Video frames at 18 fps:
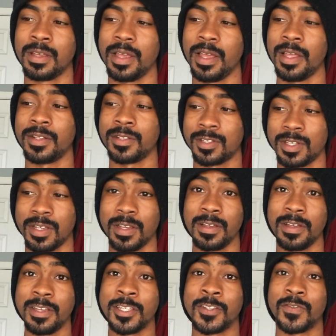And
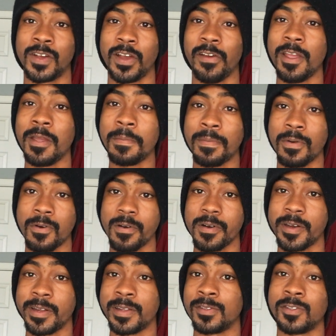so it's very
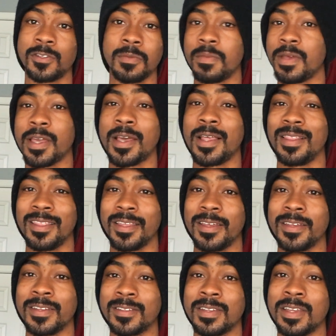important to me at
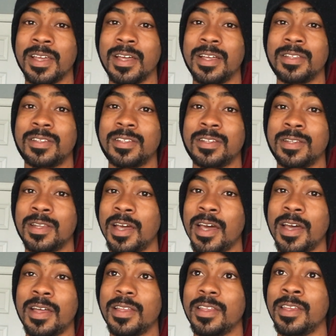least to
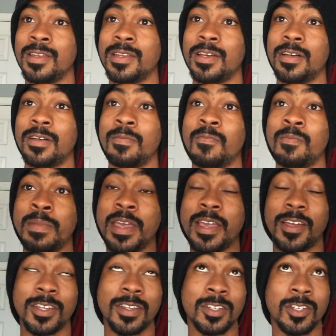not, you know,
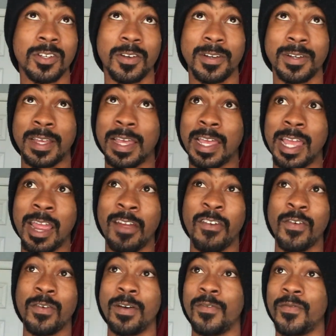make sure that
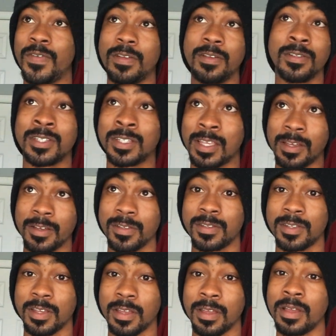everyone feels
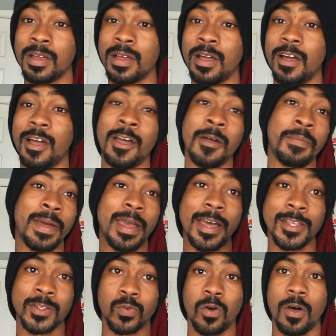guilty of
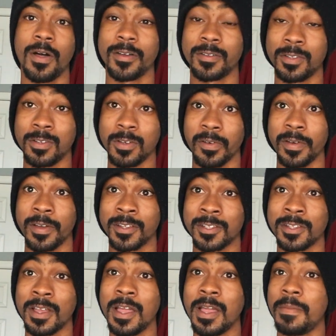past
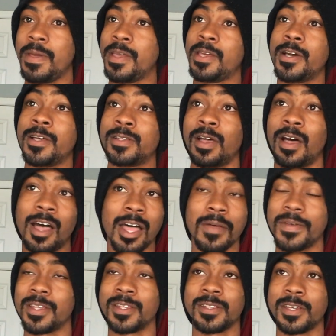wrongdoings because
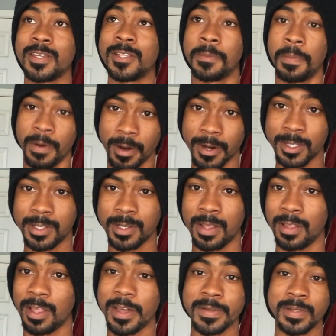obviously the person
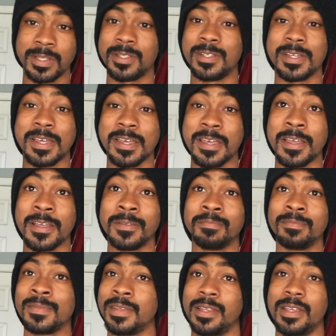alive today
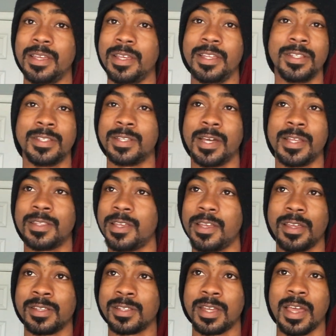is not the
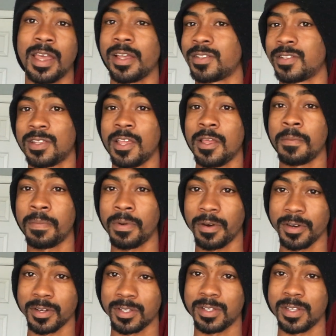exact same
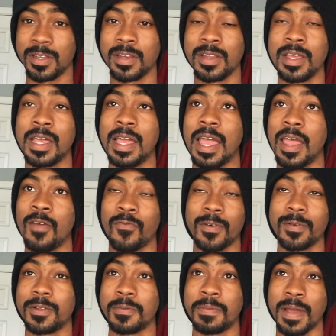person
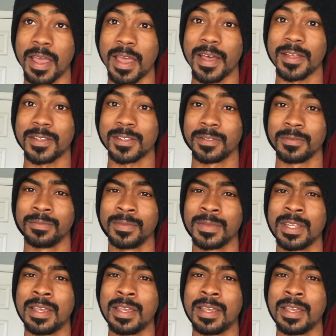from the past.